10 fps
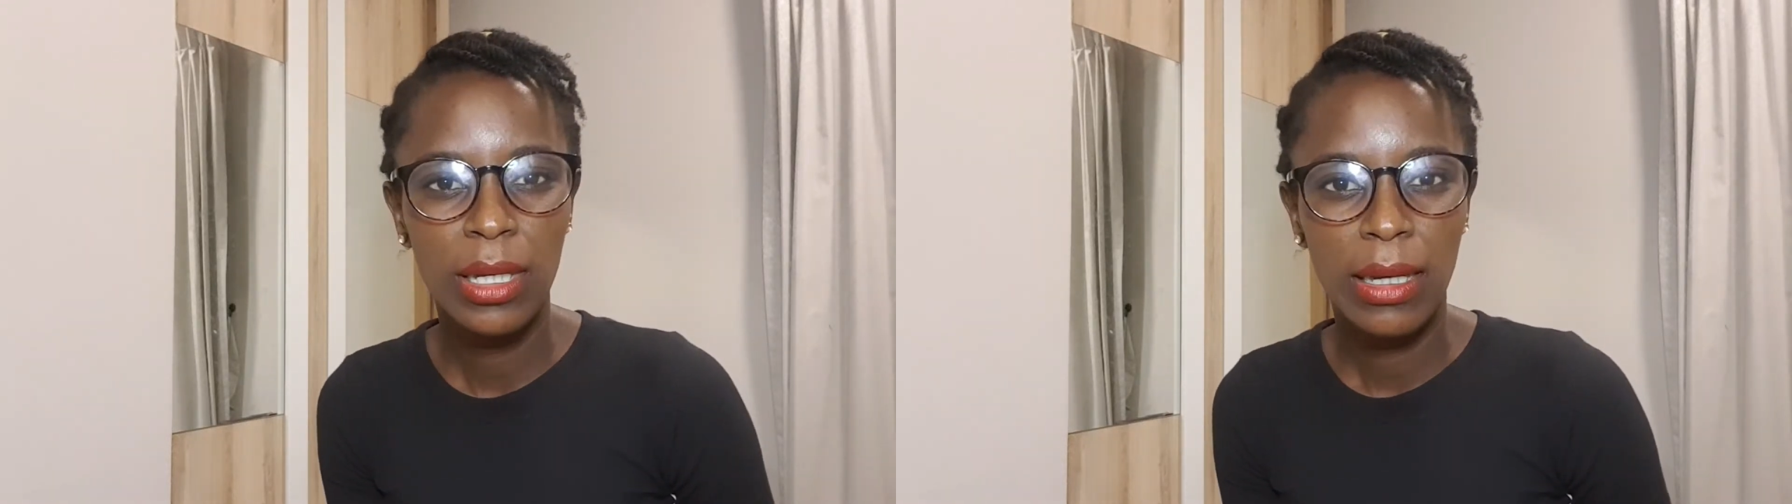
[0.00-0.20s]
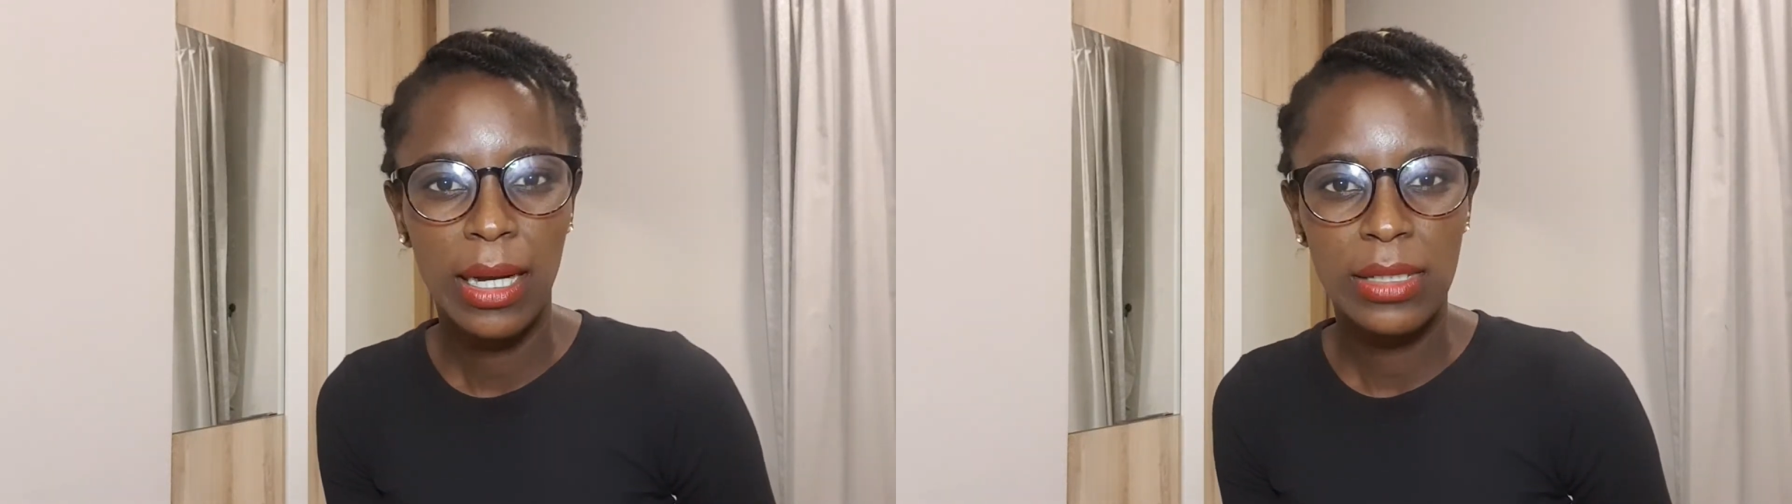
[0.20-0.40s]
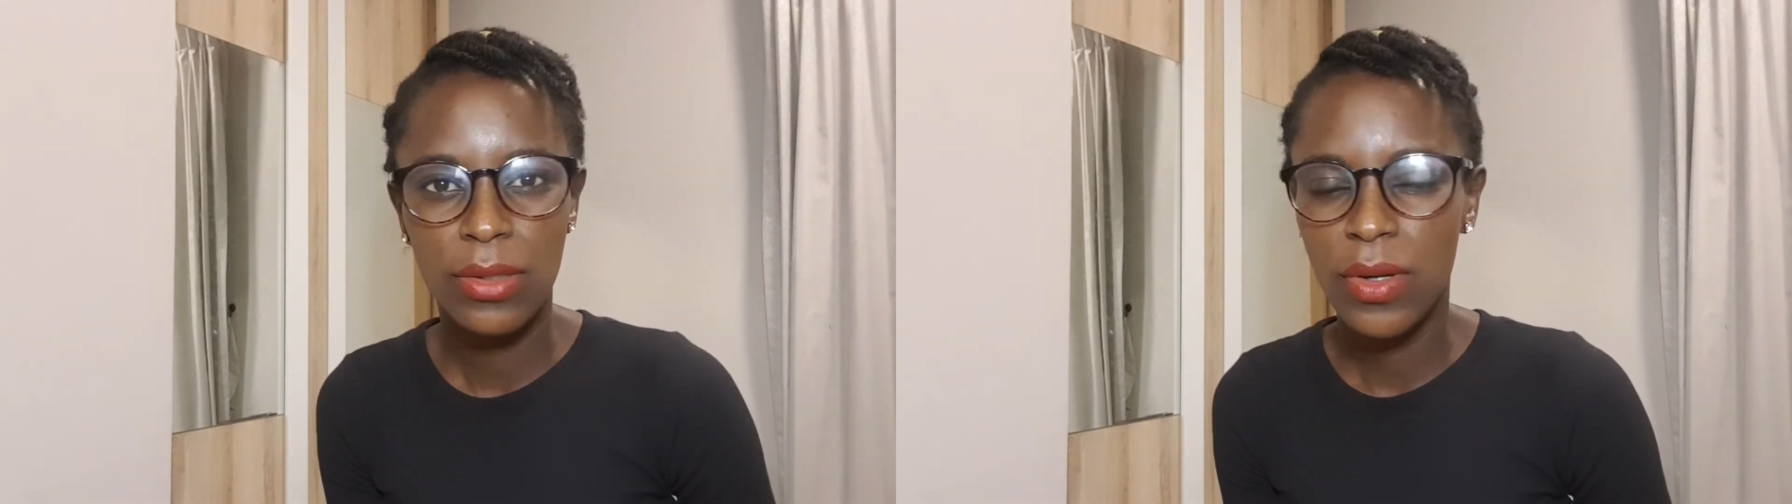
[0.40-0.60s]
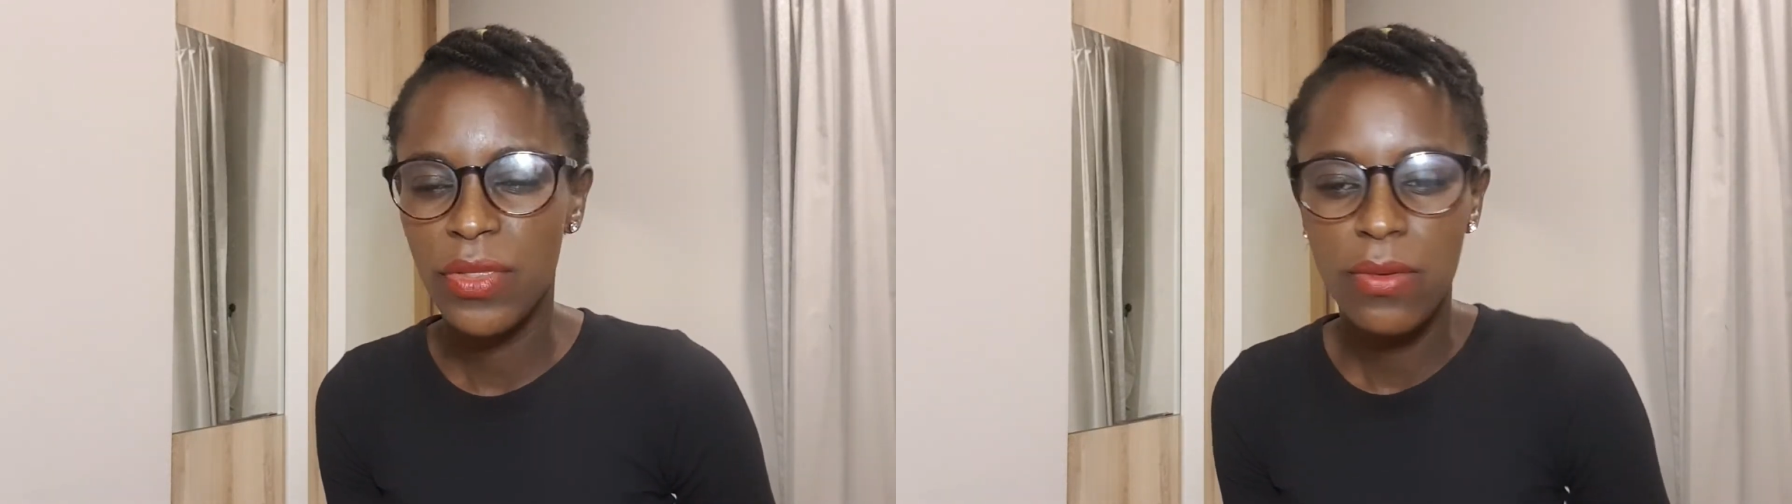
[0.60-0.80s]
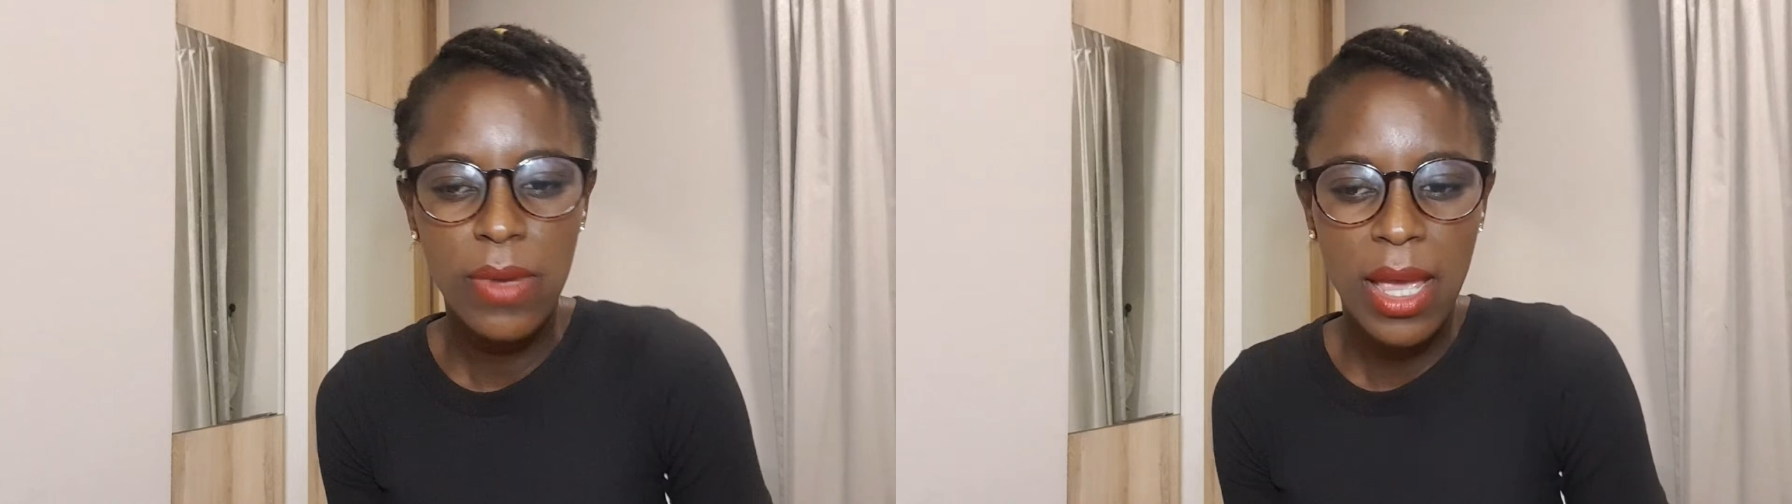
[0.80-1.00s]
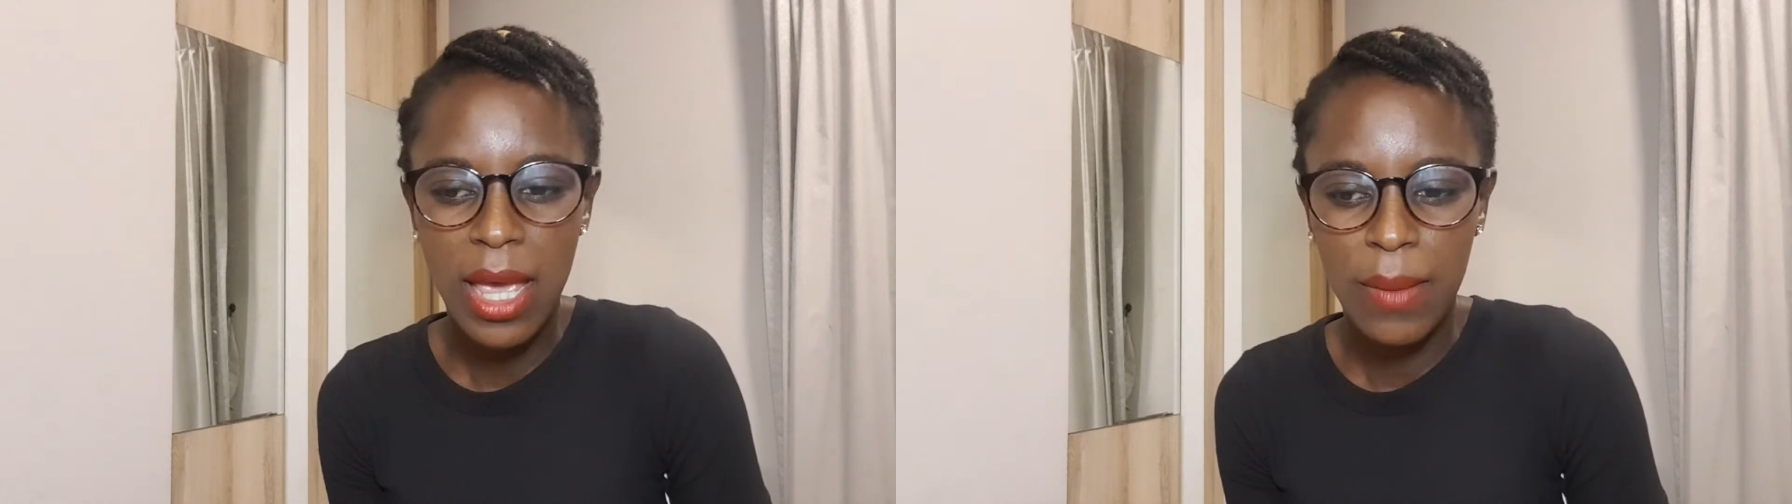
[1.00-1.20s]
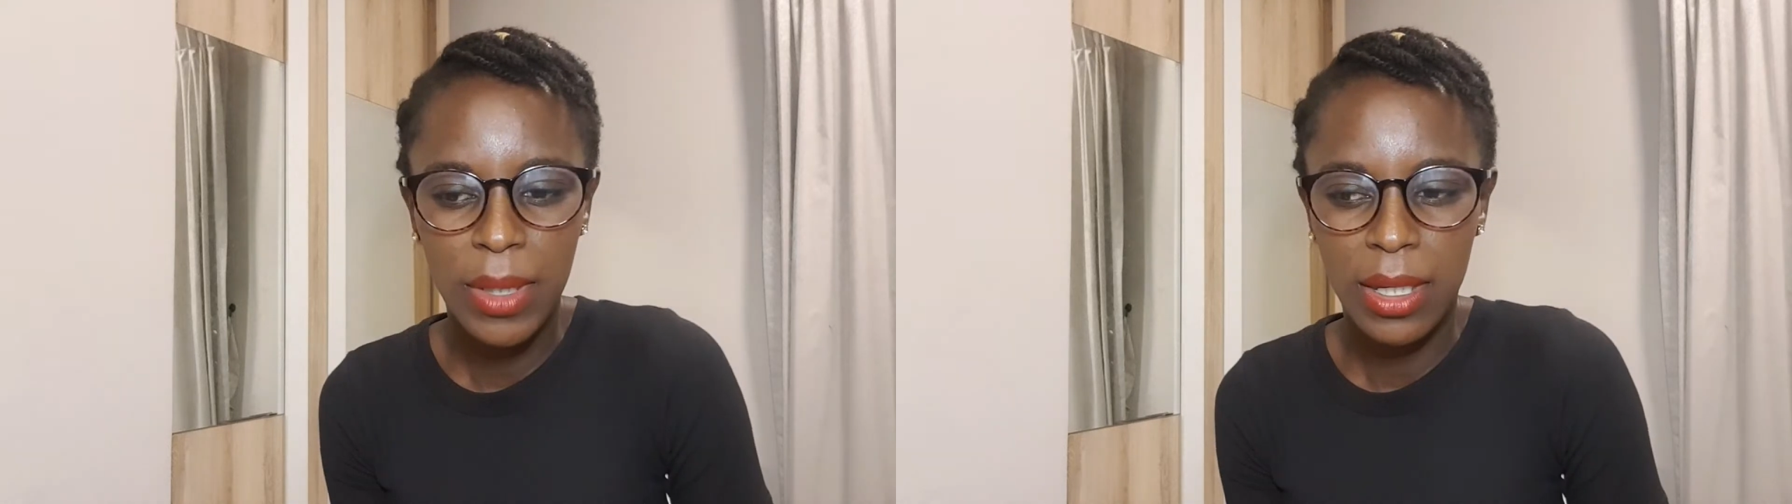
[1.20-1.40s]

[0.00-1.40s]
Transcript: at around 3 a.m.